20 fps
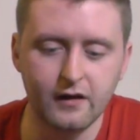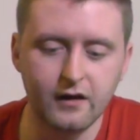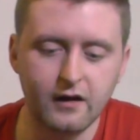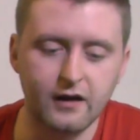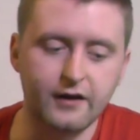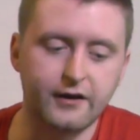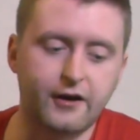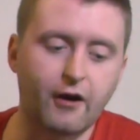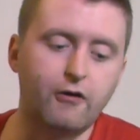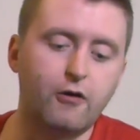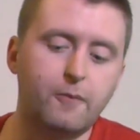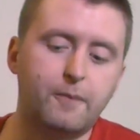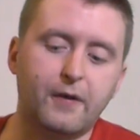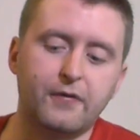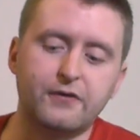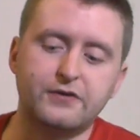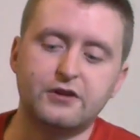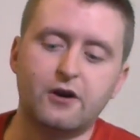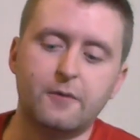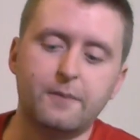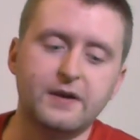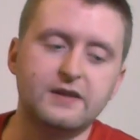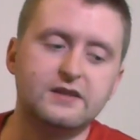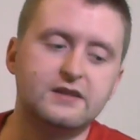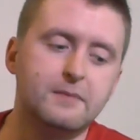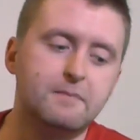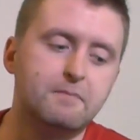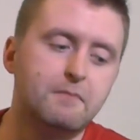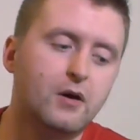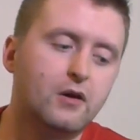Uh, going up on the top is
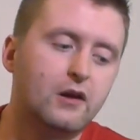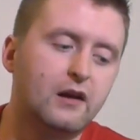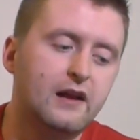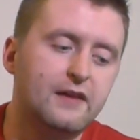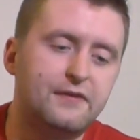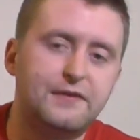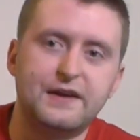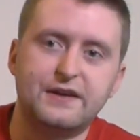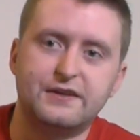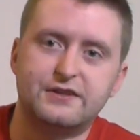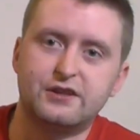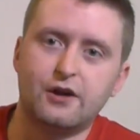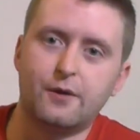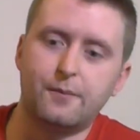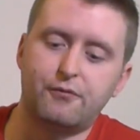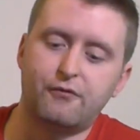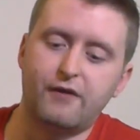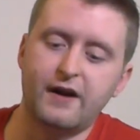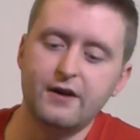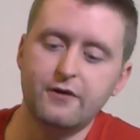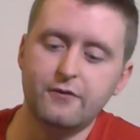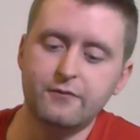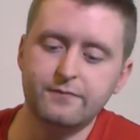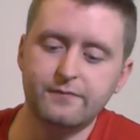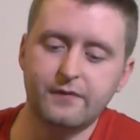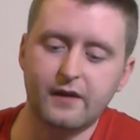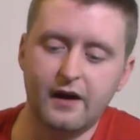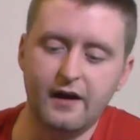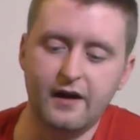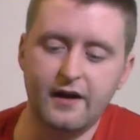the monolithic top rail.
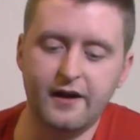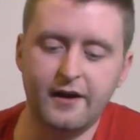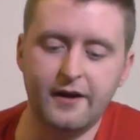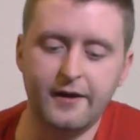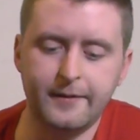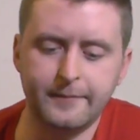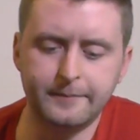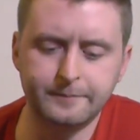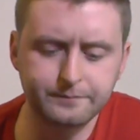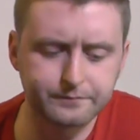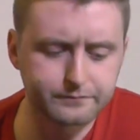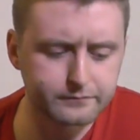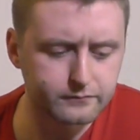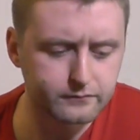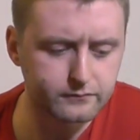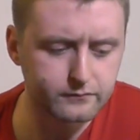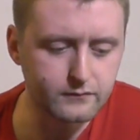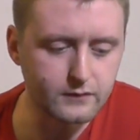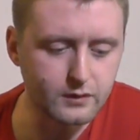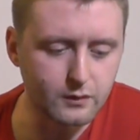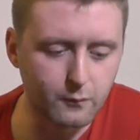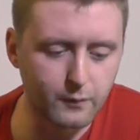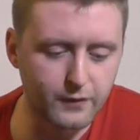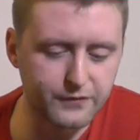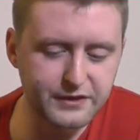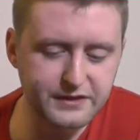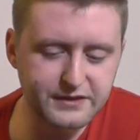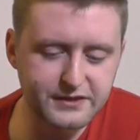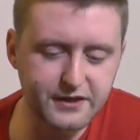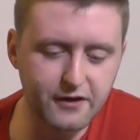Um, one
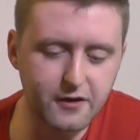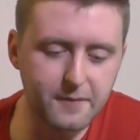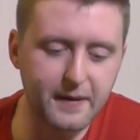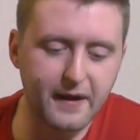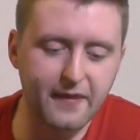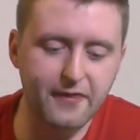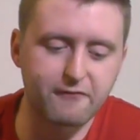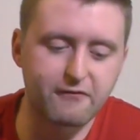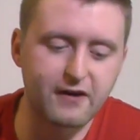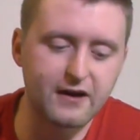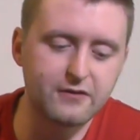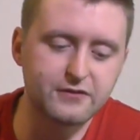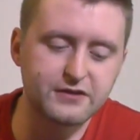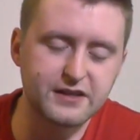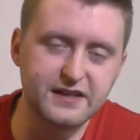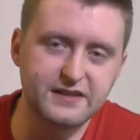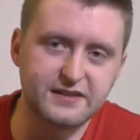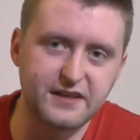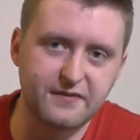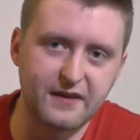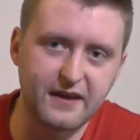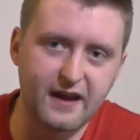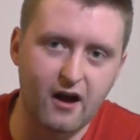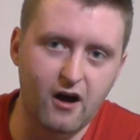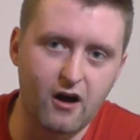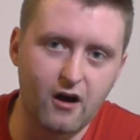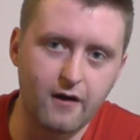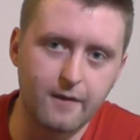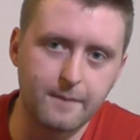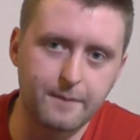thing to note about the rails is that they
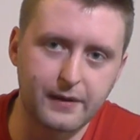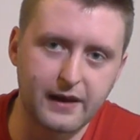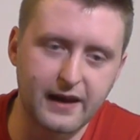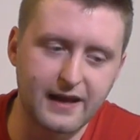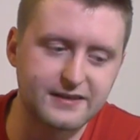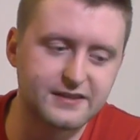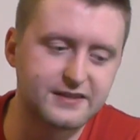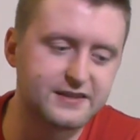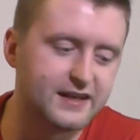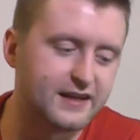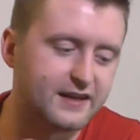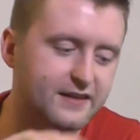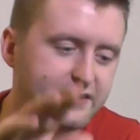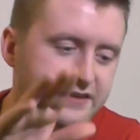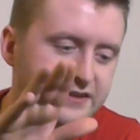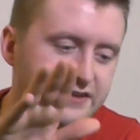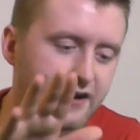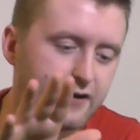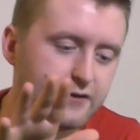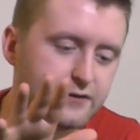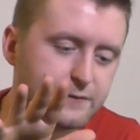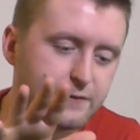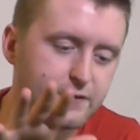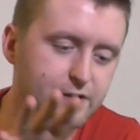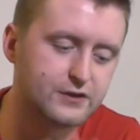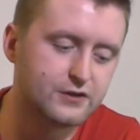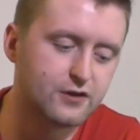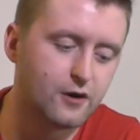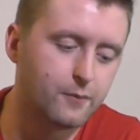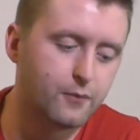are plastic. This goes for
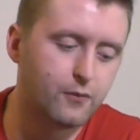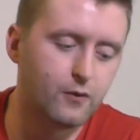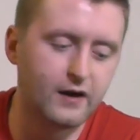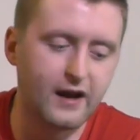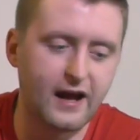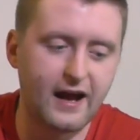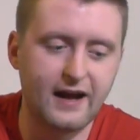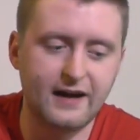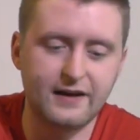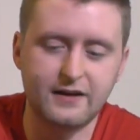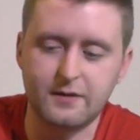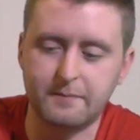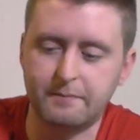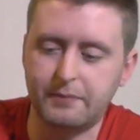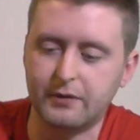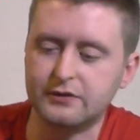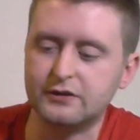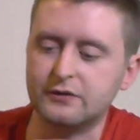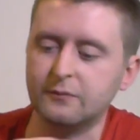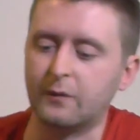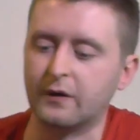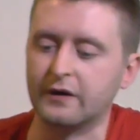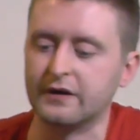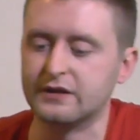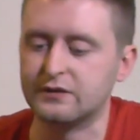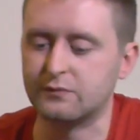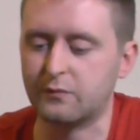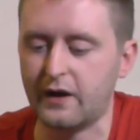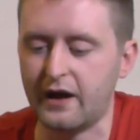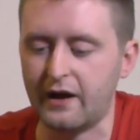the top one and the bottom one
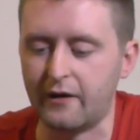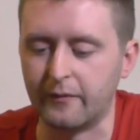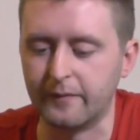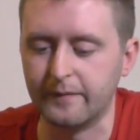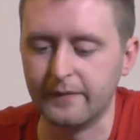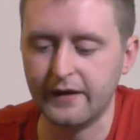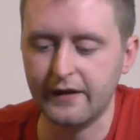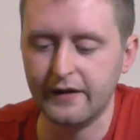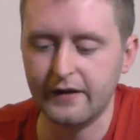as well.